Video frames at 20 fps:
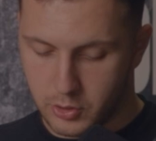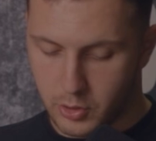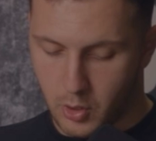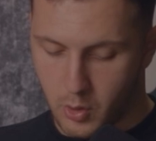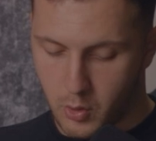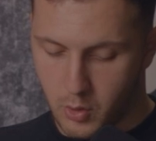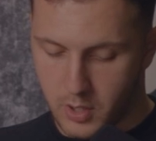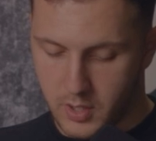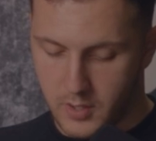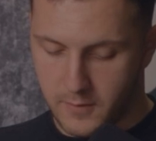
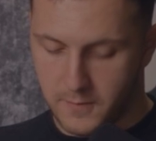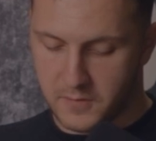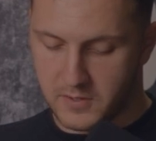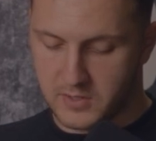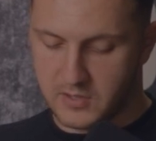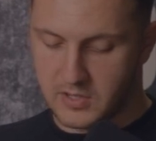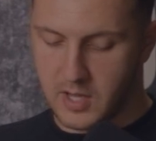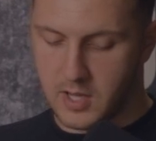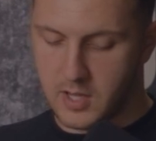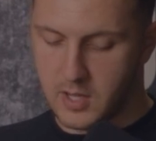So if we
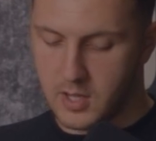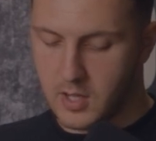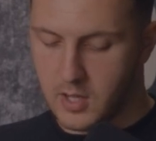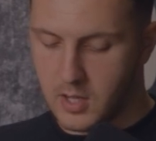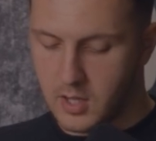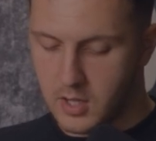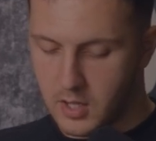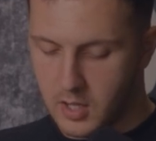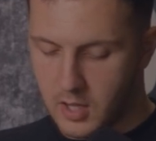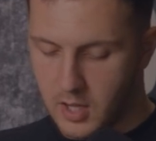say,
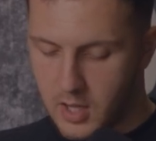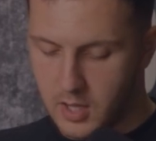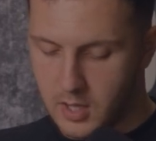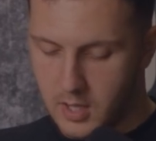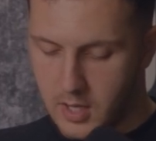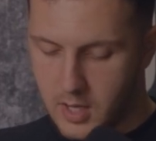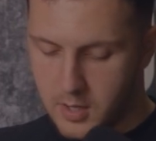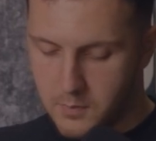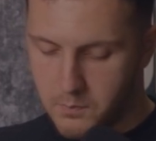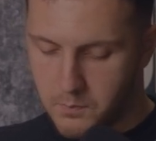hey
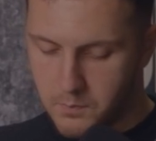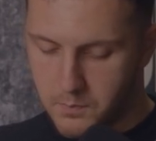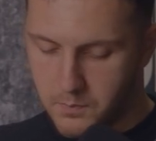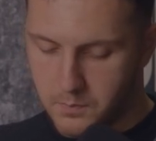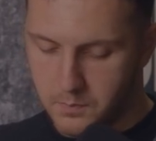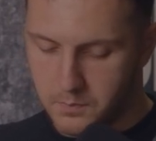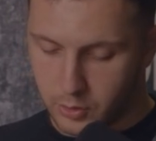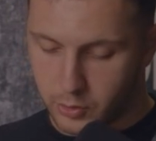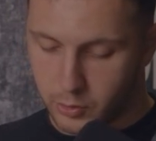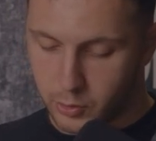name,
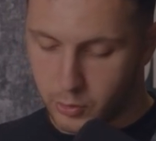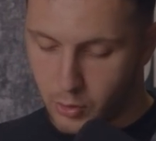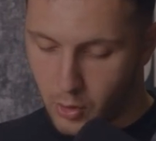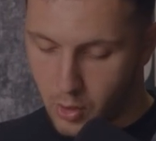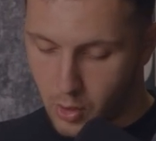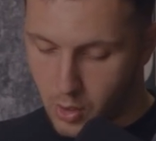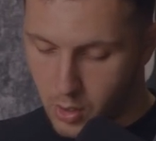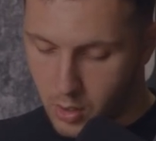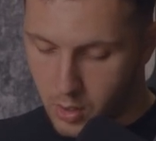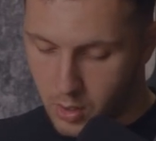
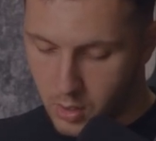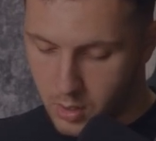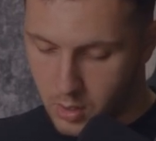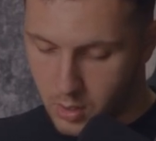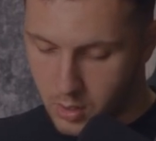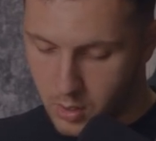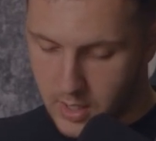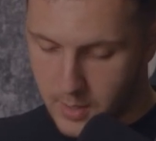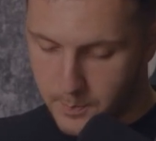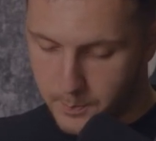so
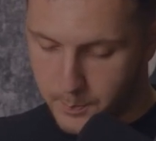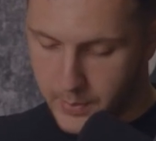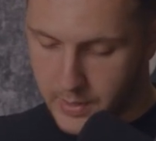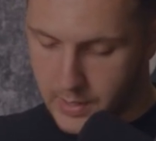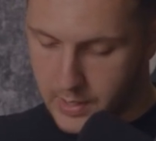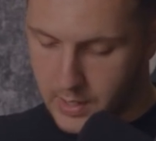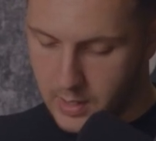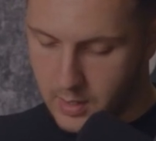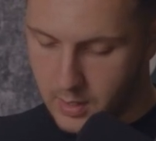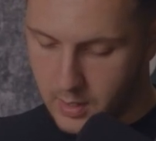
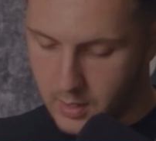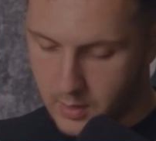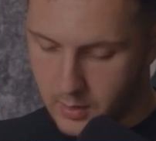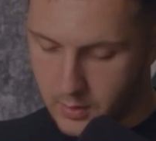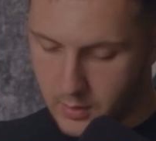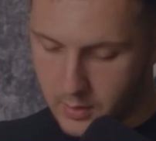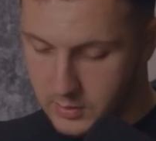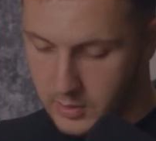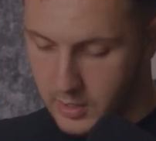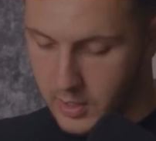company
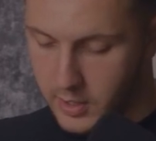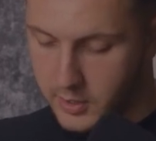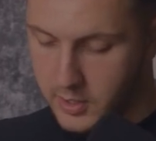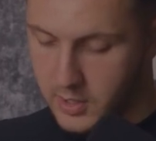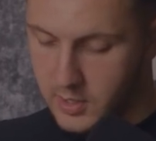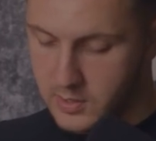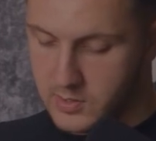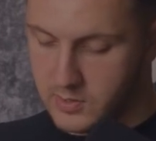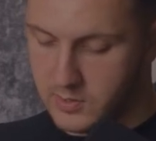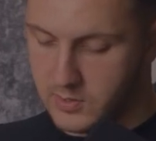
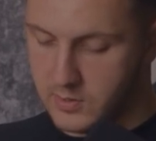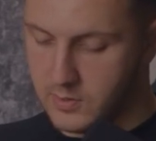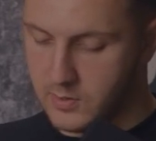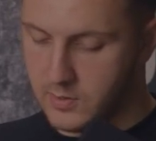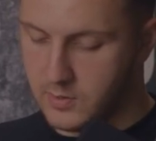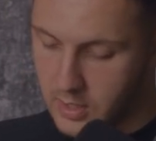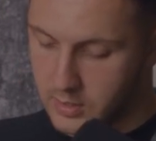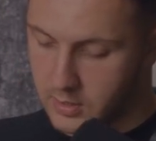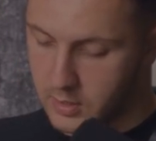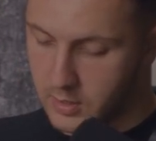targets
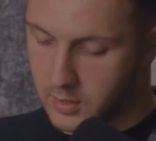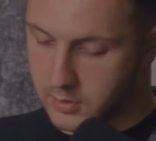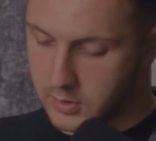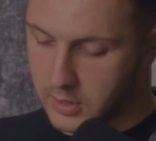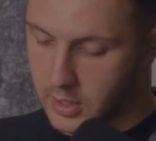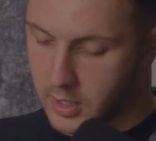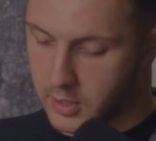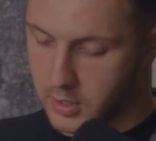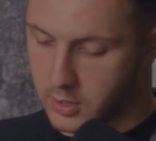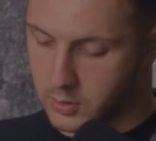and their
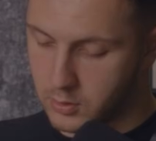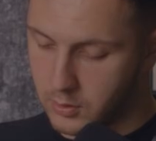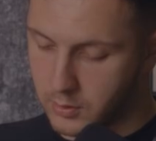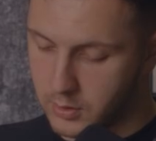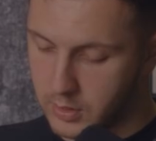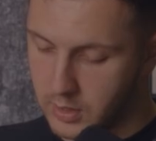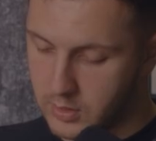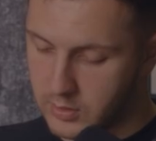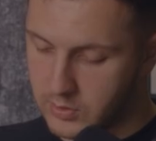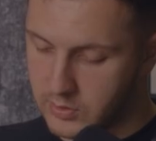target
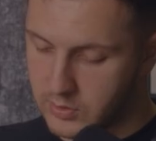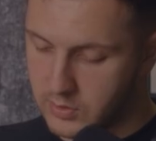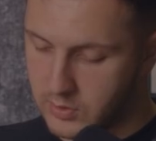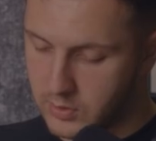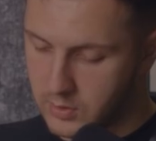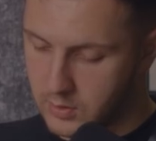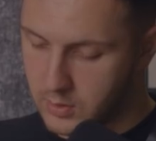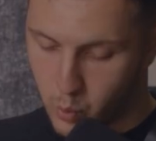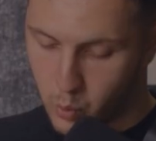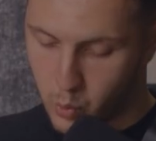audience,
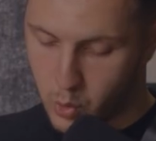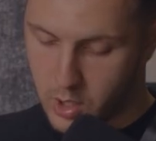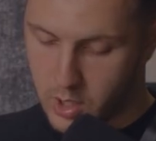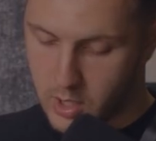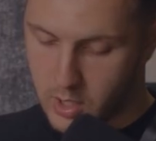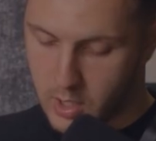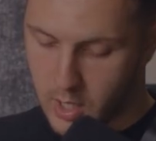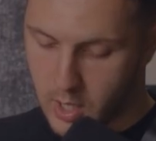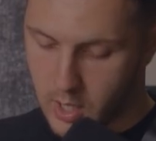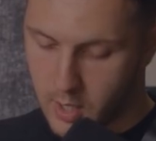we
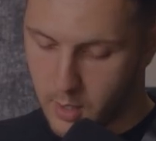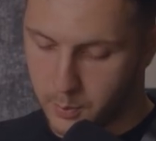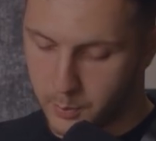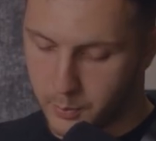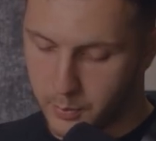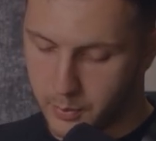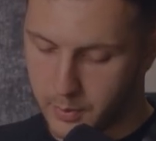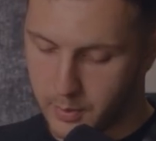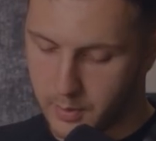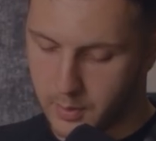
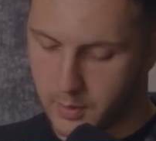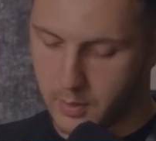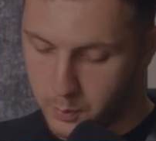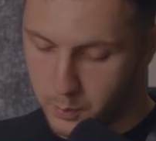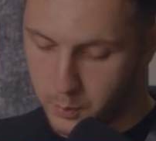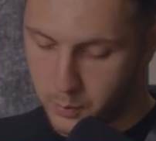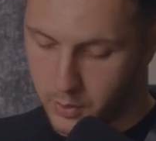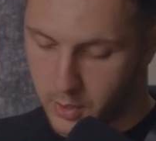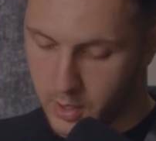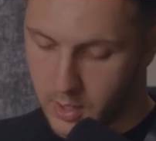help
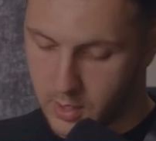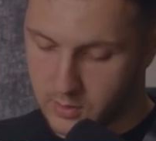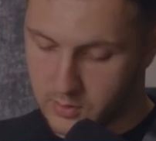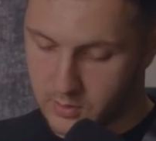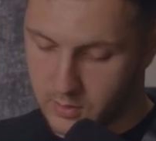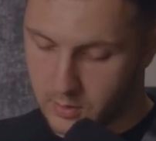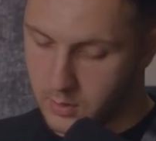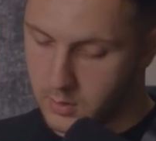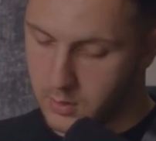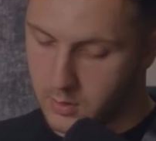
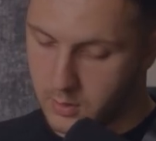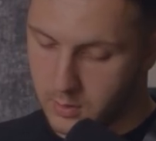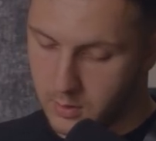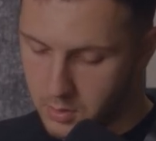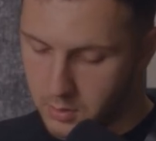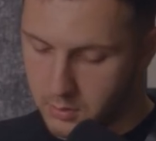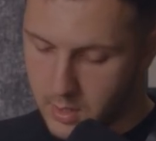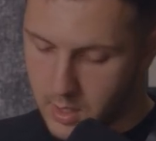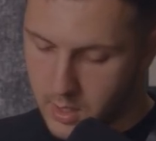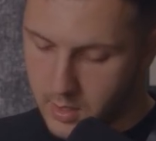brands
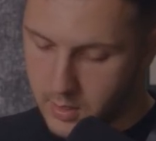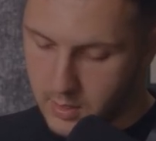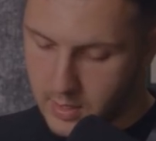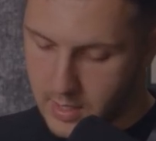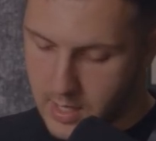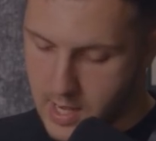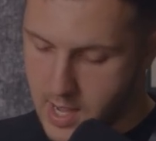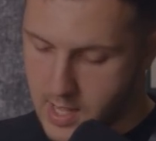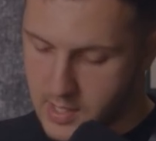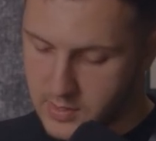run
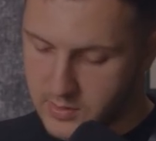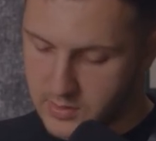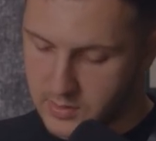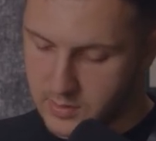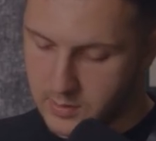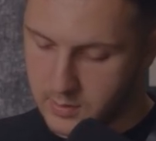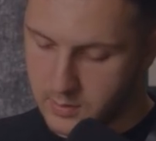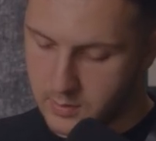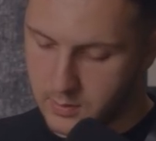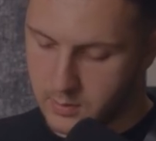
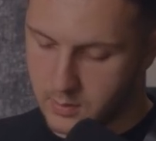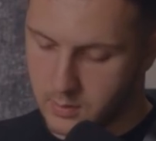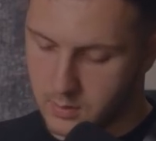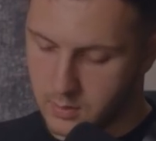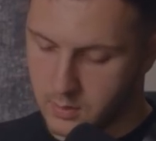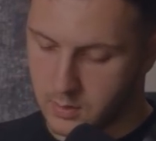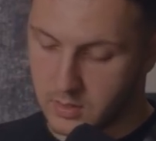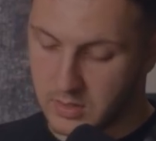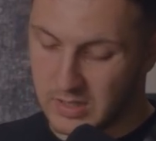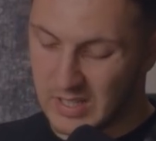ads.
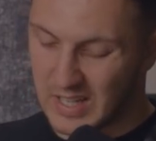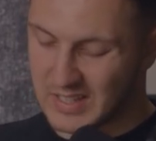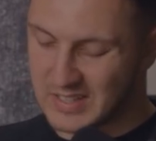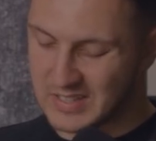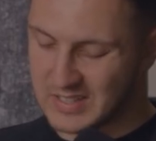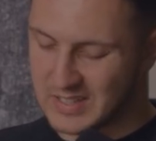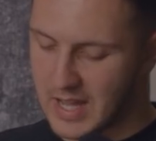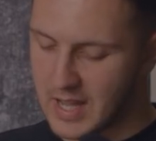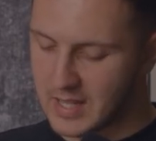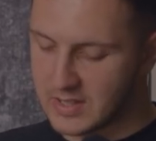The
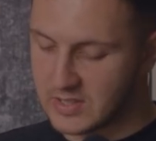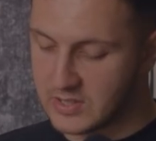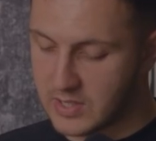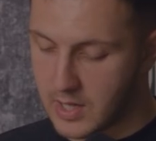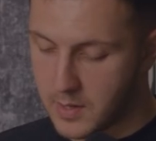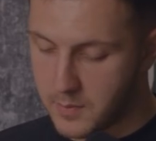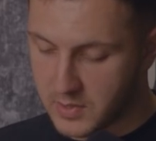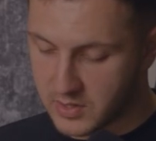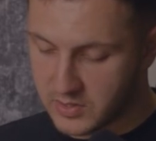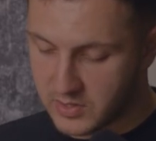exact
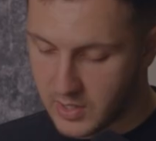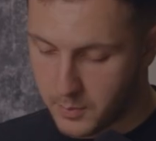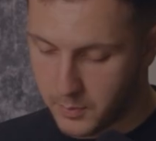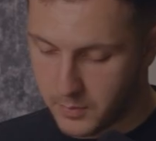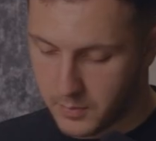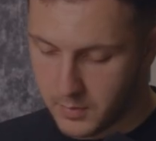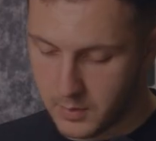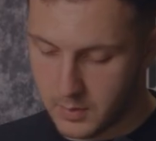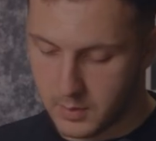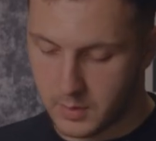same
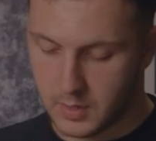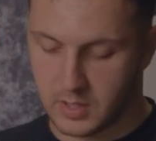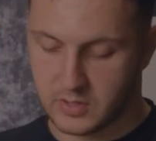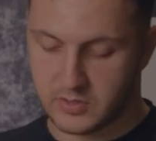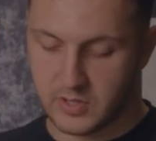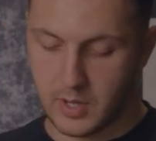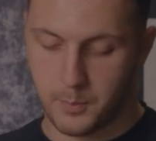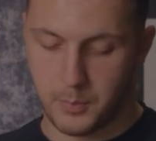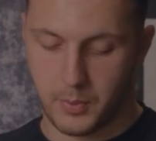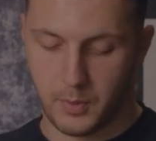
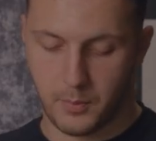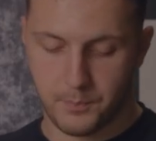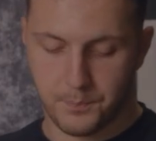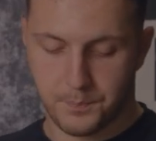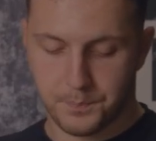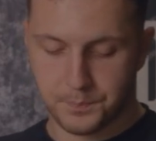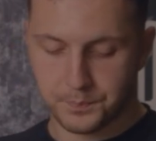example.